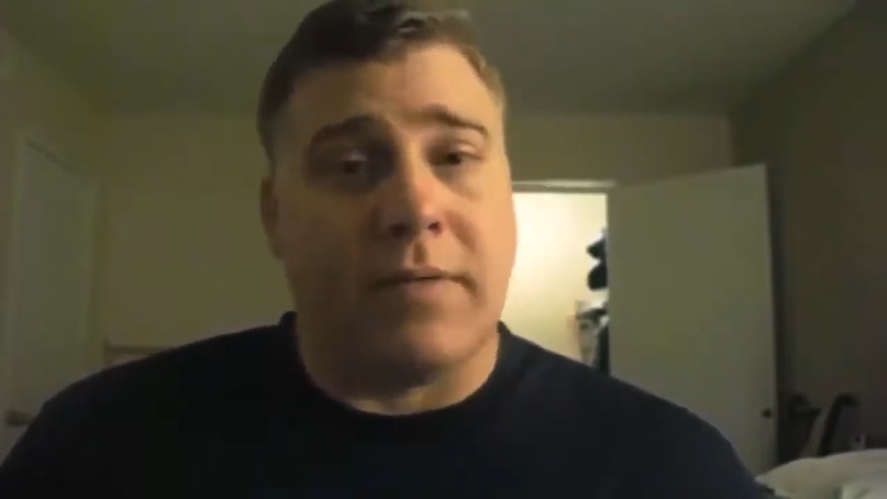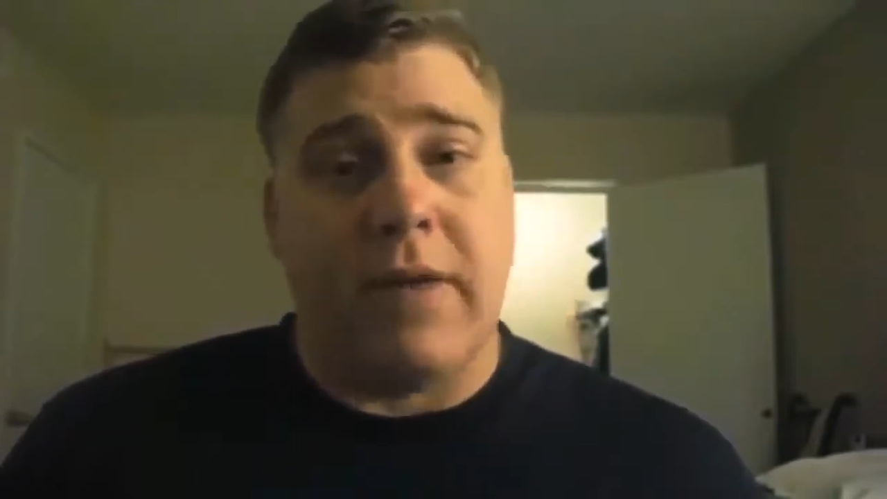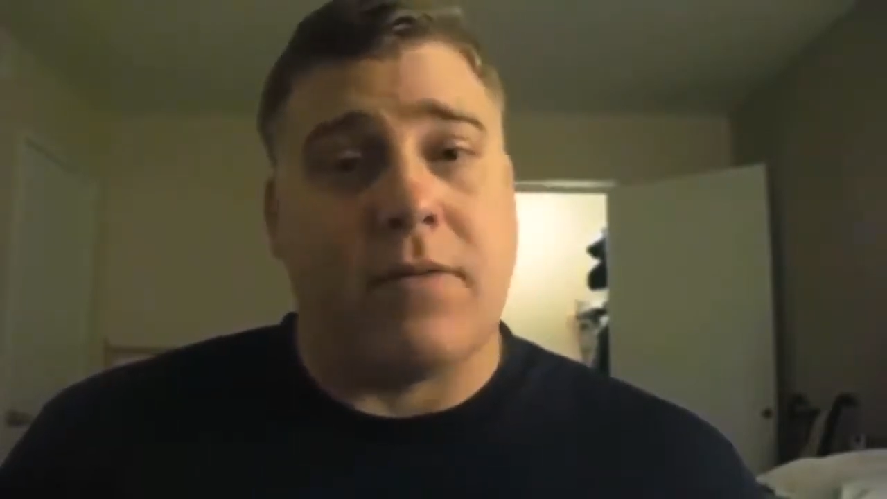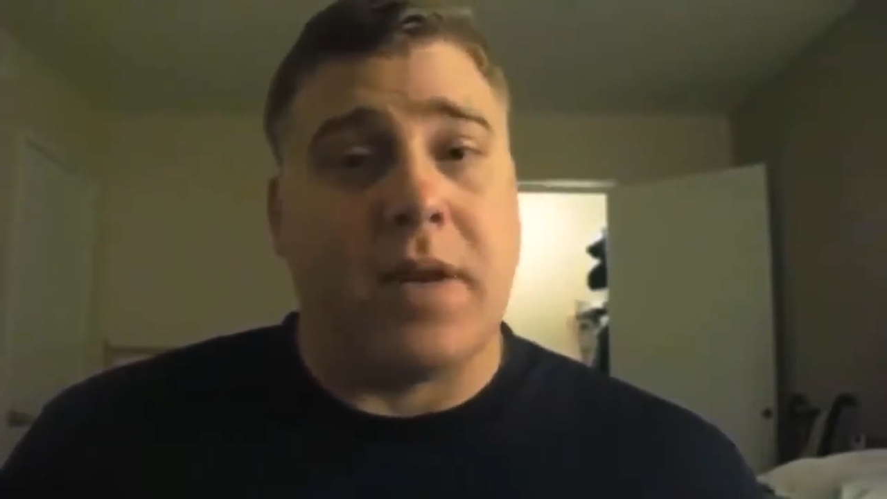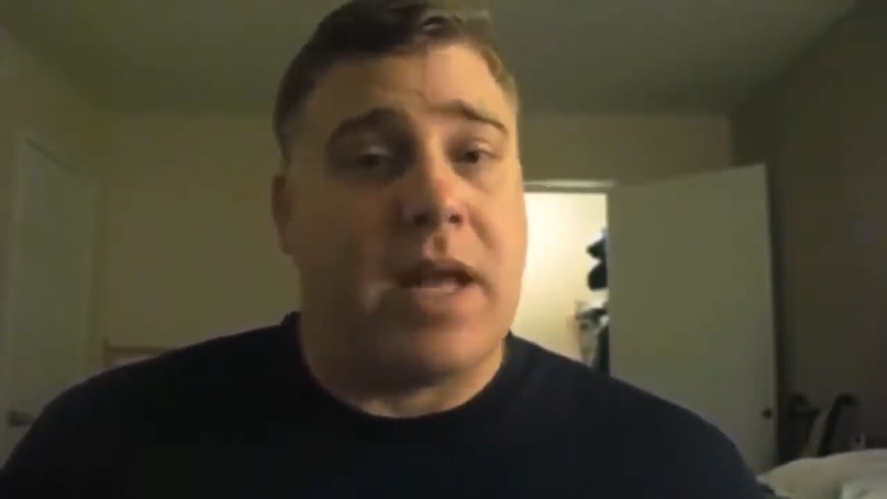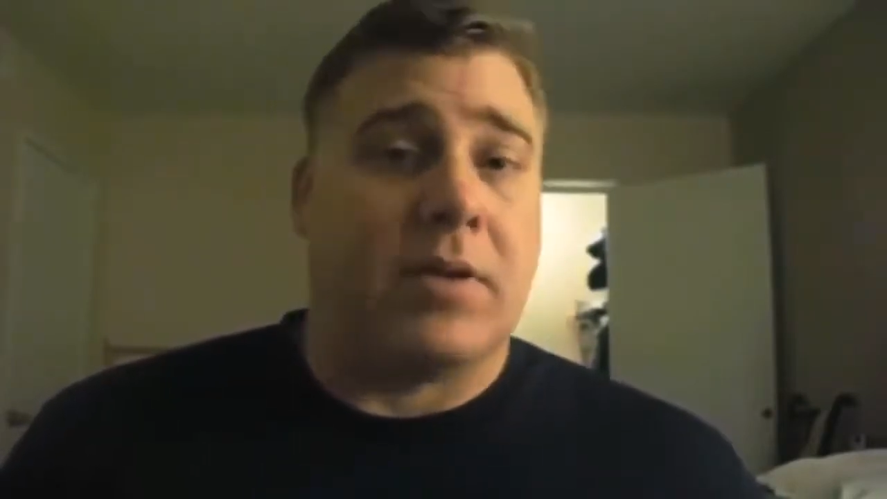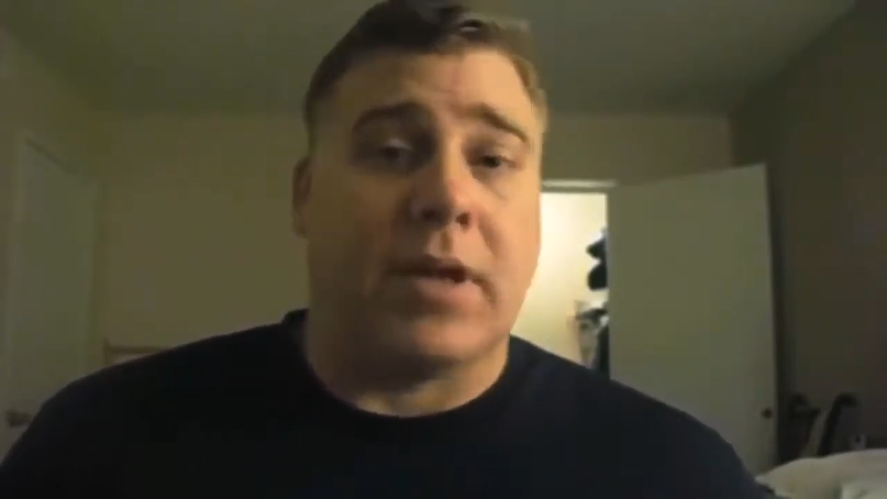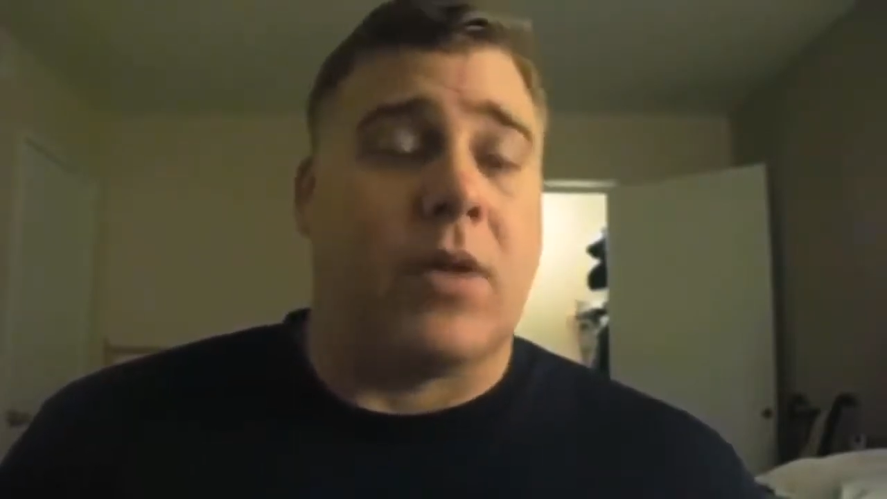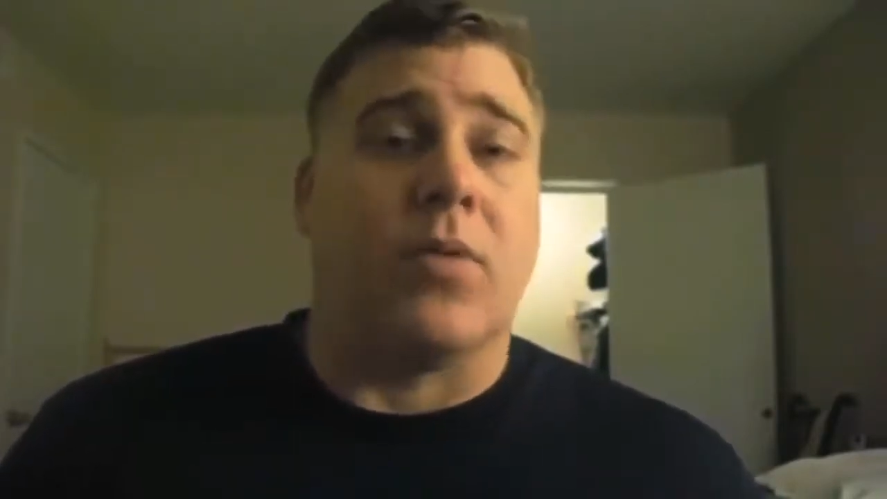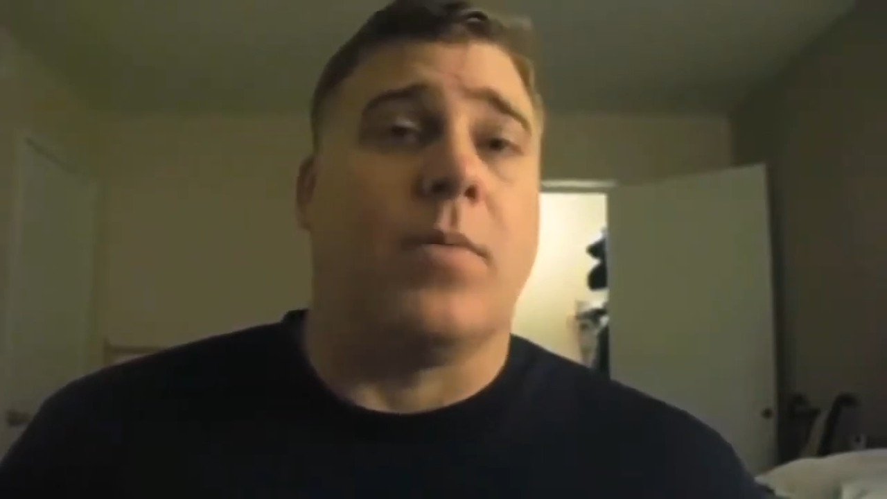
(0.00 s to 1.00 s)
have never been able
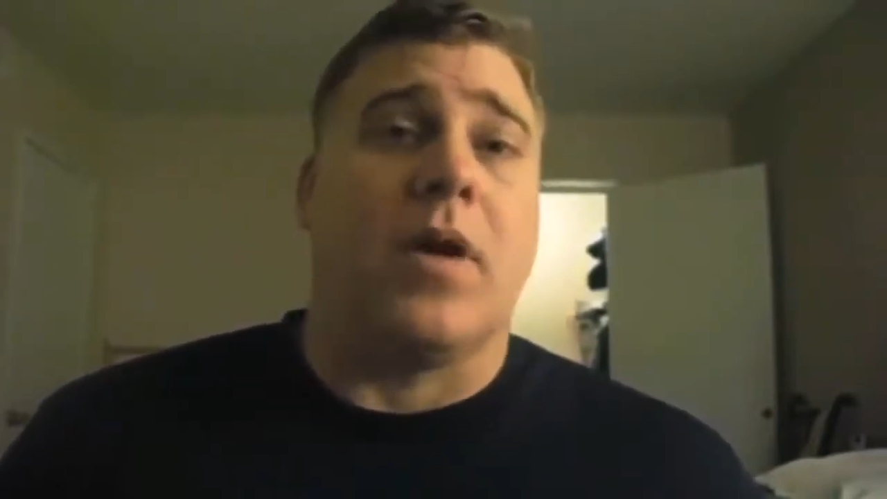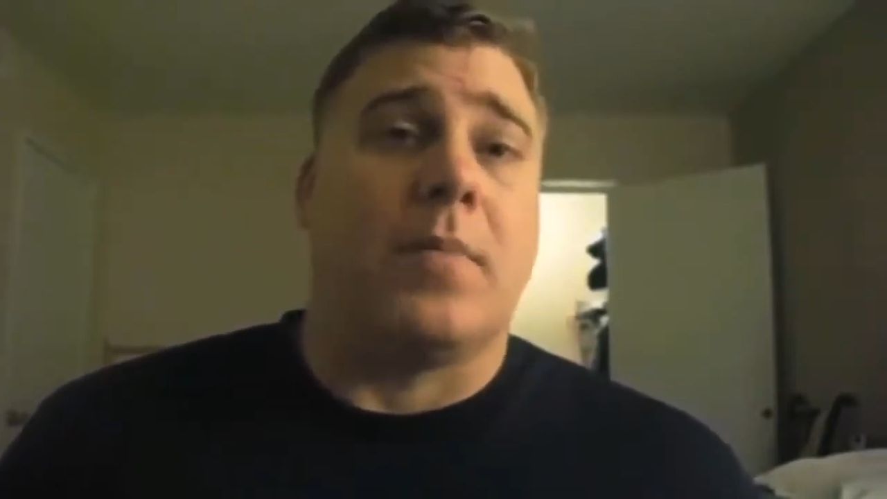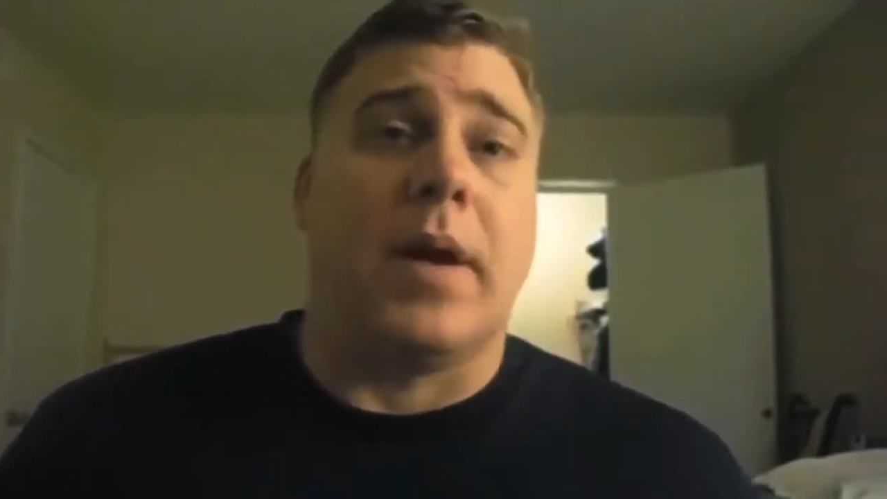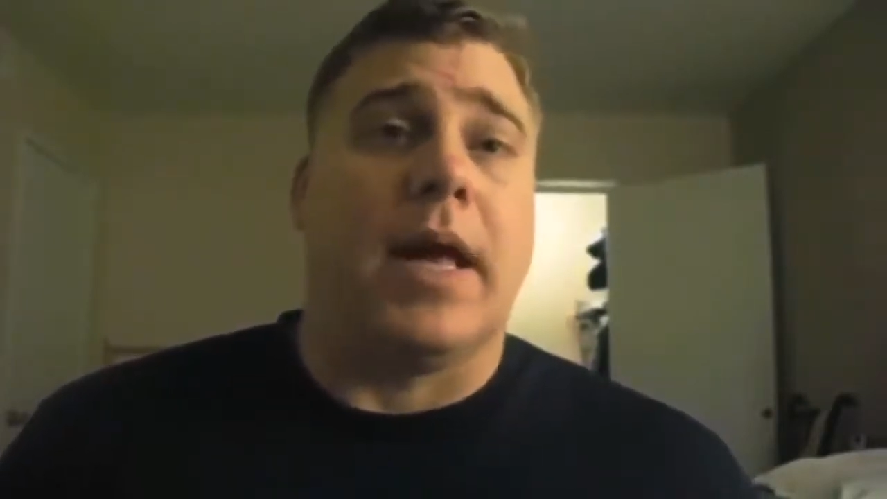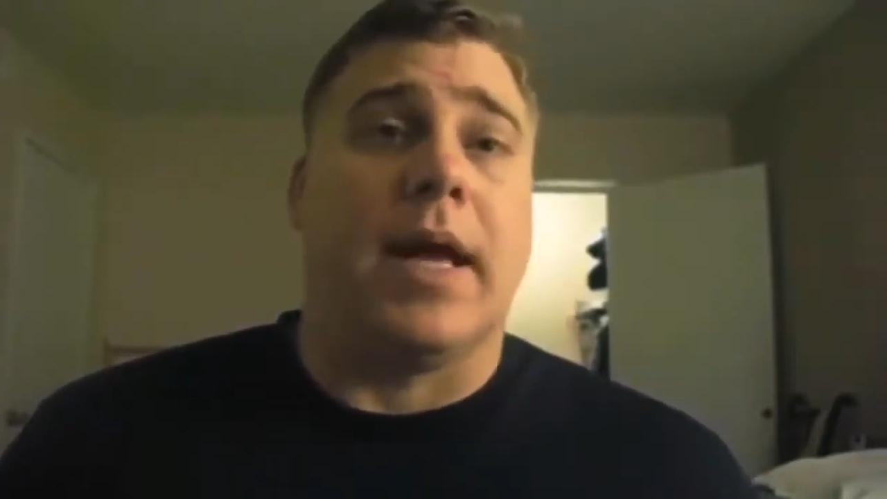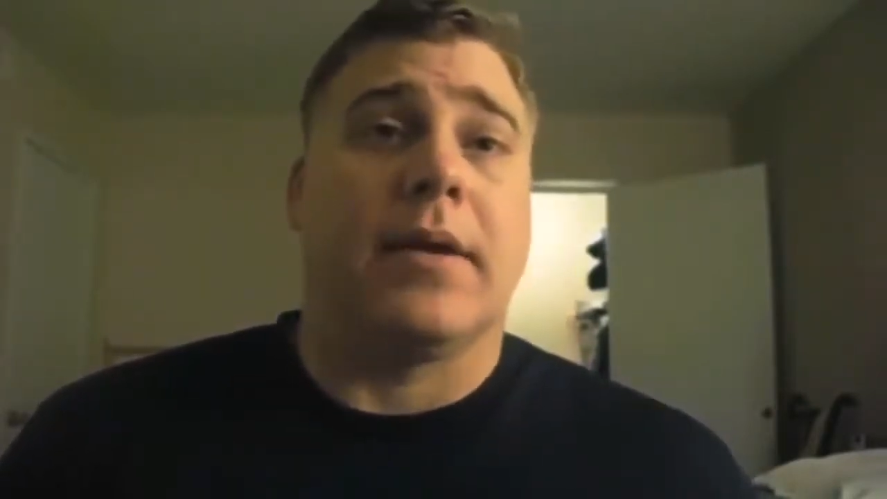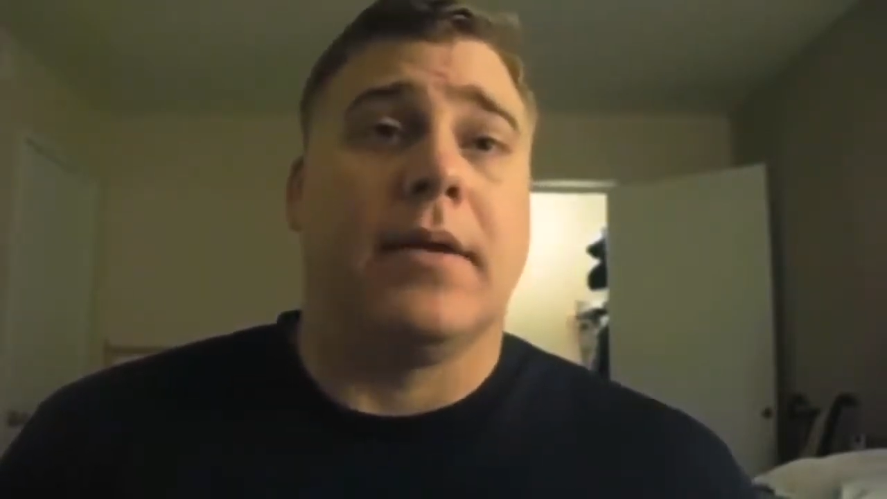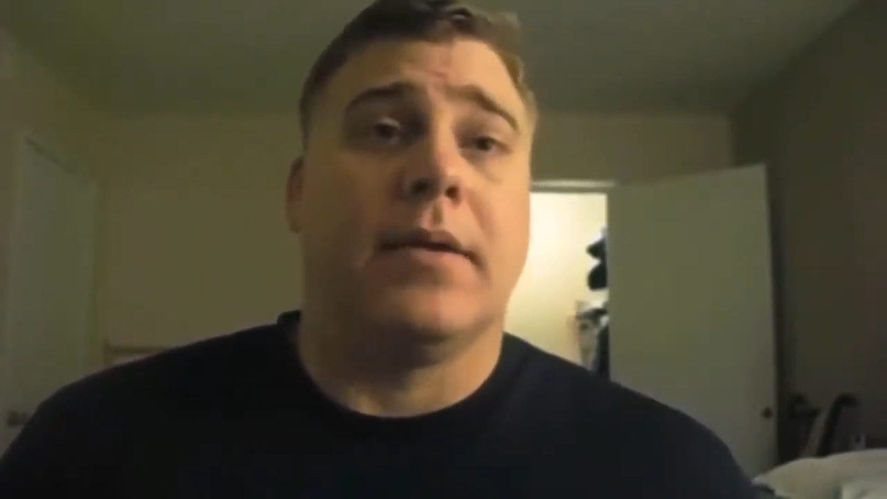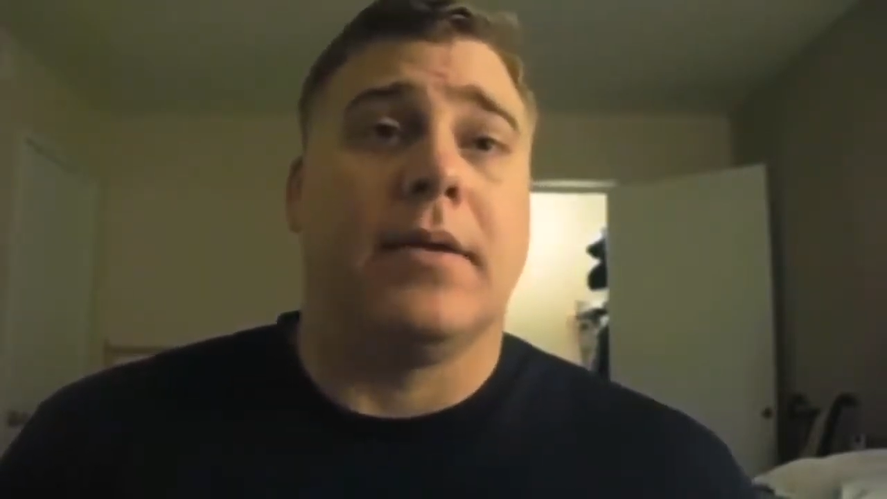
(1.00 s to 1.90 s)
to get that rope off my neck,